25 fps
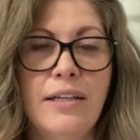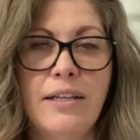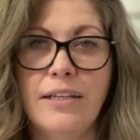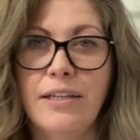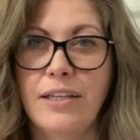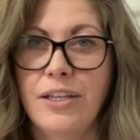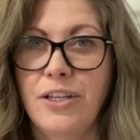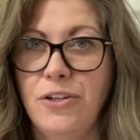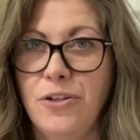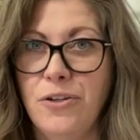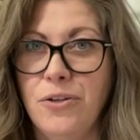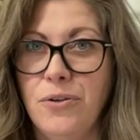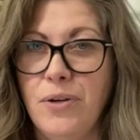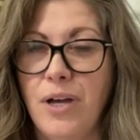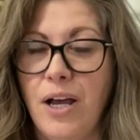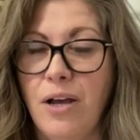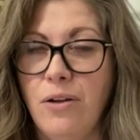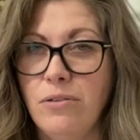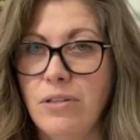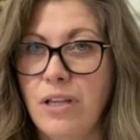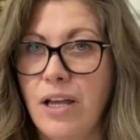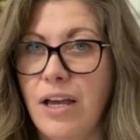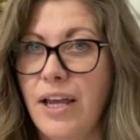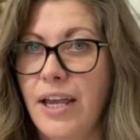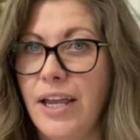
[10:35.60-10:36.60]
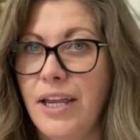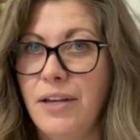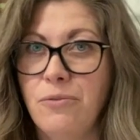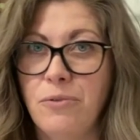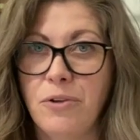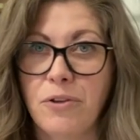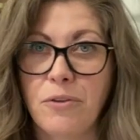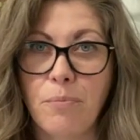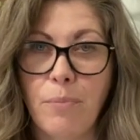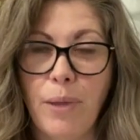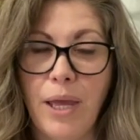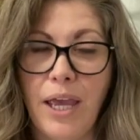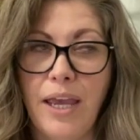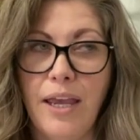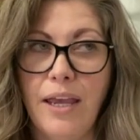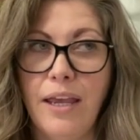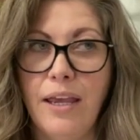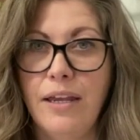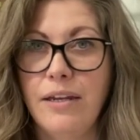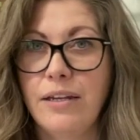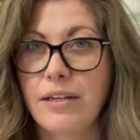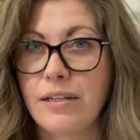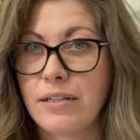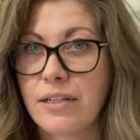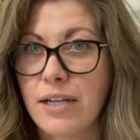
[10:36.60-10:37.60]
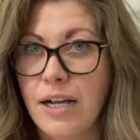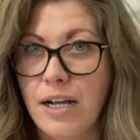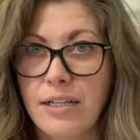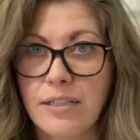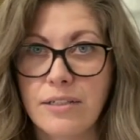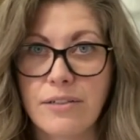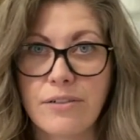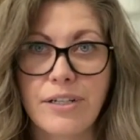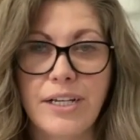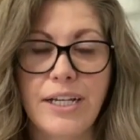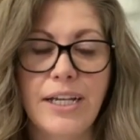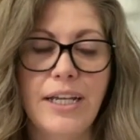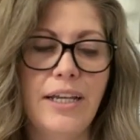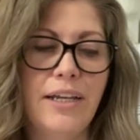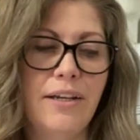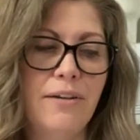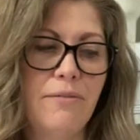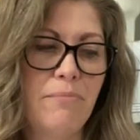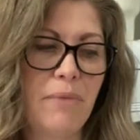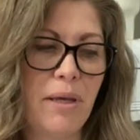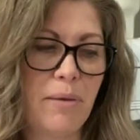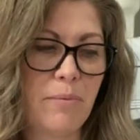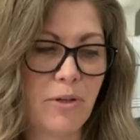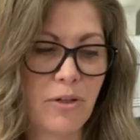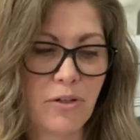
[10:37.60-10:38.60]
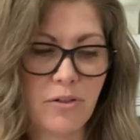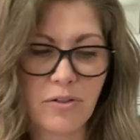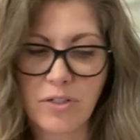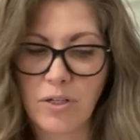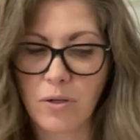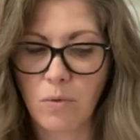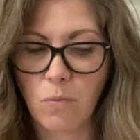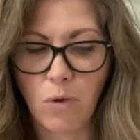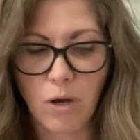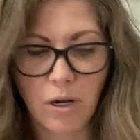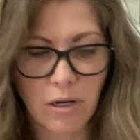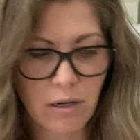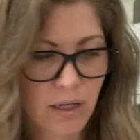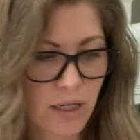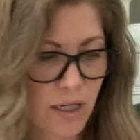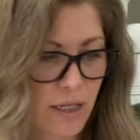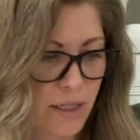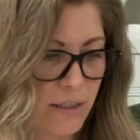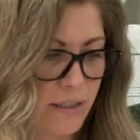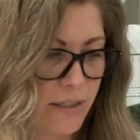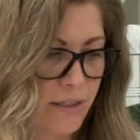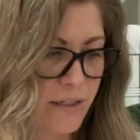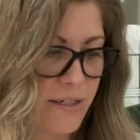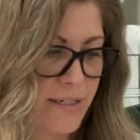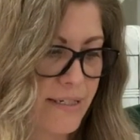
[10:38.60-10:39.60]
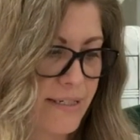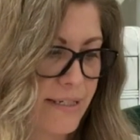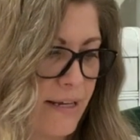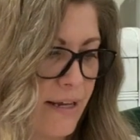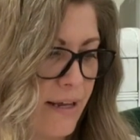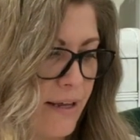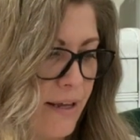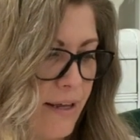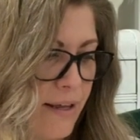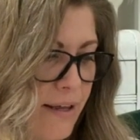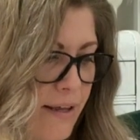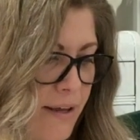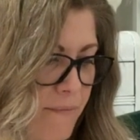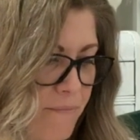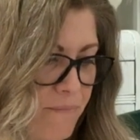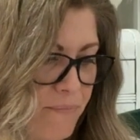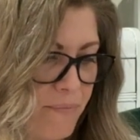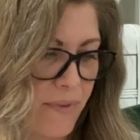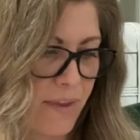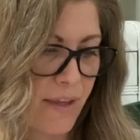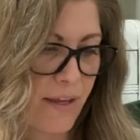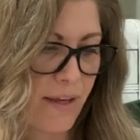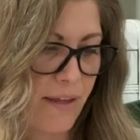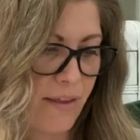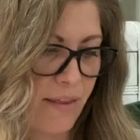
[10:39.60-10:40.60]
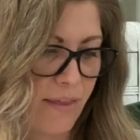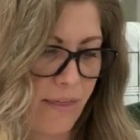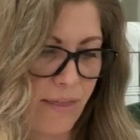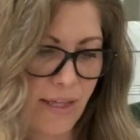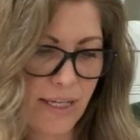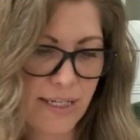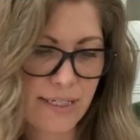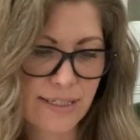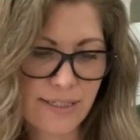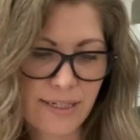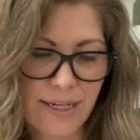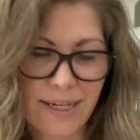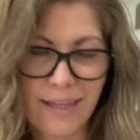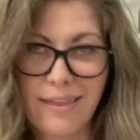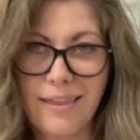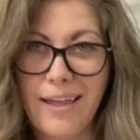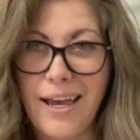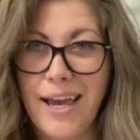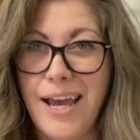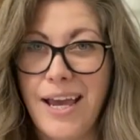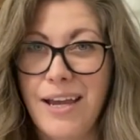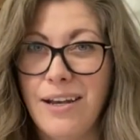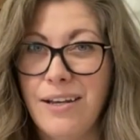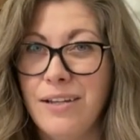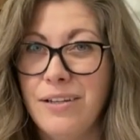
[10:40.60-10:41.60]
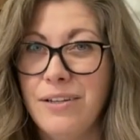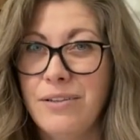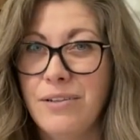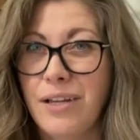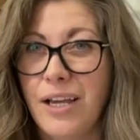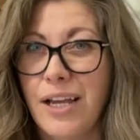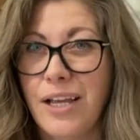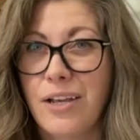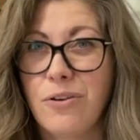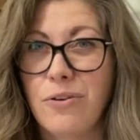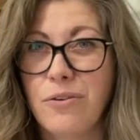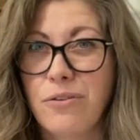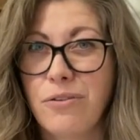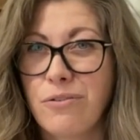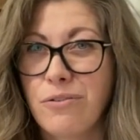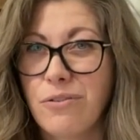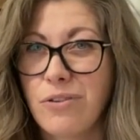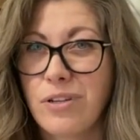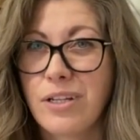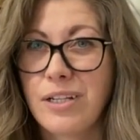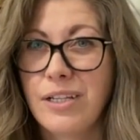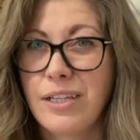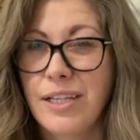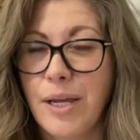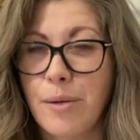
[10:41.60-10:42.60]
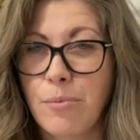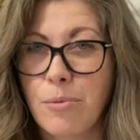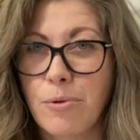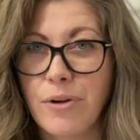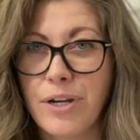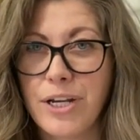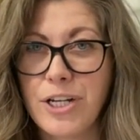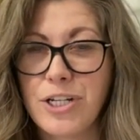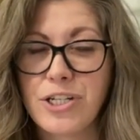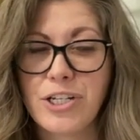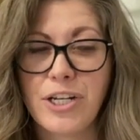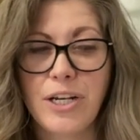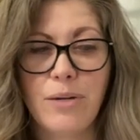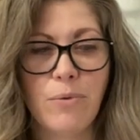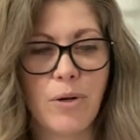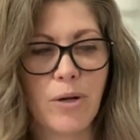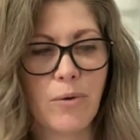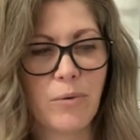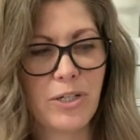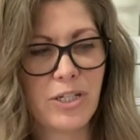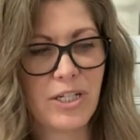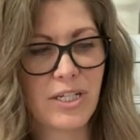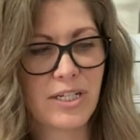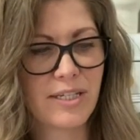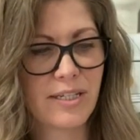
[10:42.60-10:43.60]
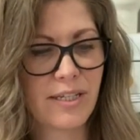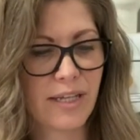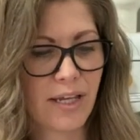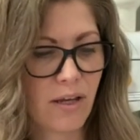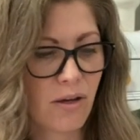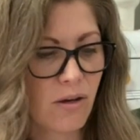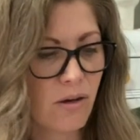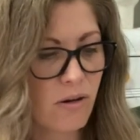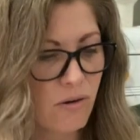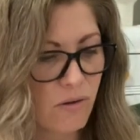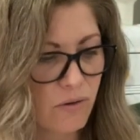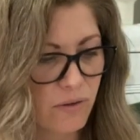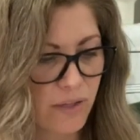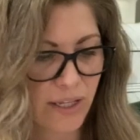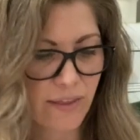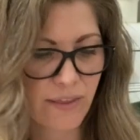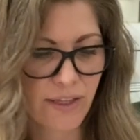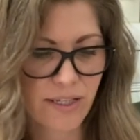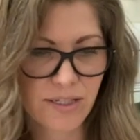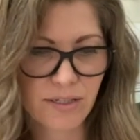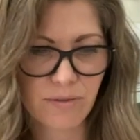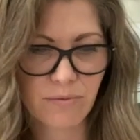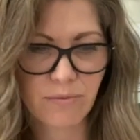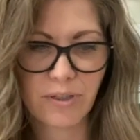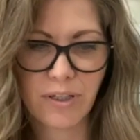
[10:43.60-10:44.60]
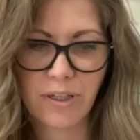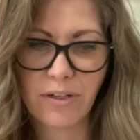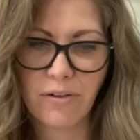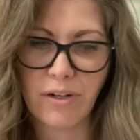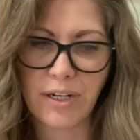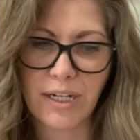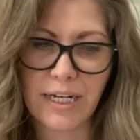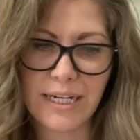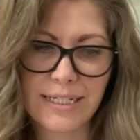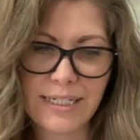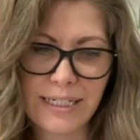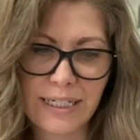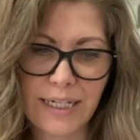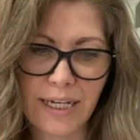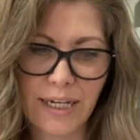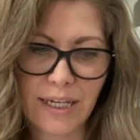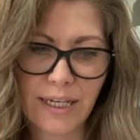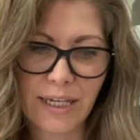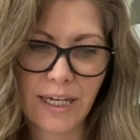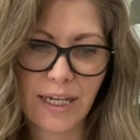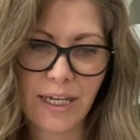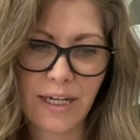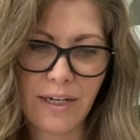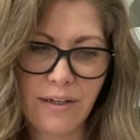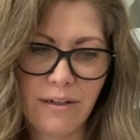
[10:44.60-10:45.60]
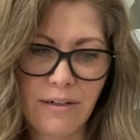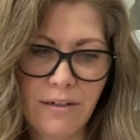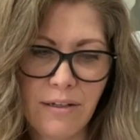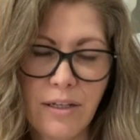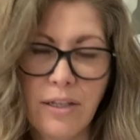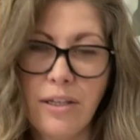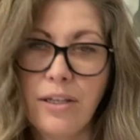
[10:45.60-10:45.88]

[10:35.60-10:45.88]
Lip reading: you know, outline with pen and color in, maybe you're using watercolors, things like that. I go through the collaboration where we just think, oh, like that's a really great idea. Can